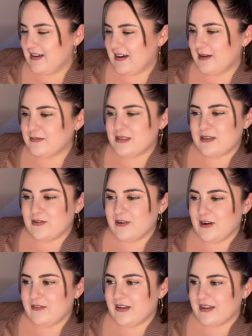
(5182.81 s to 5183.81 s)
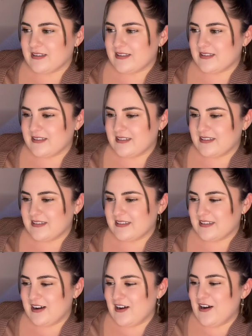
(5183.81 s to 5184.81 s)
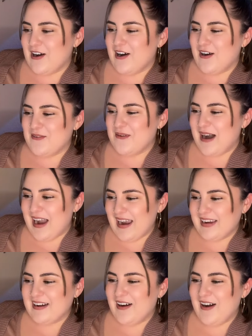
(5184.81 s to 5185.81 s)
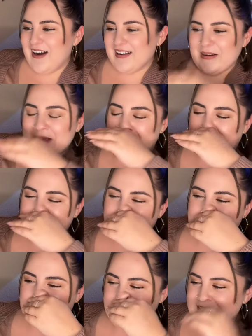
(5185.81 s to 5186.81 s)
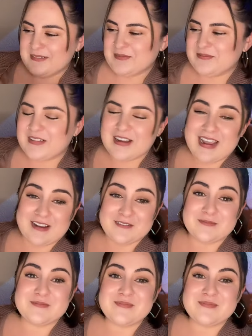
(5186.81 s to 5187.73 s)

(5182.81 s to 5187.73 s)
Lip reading: I'm so nervous. Oh my God. Okay. Okay.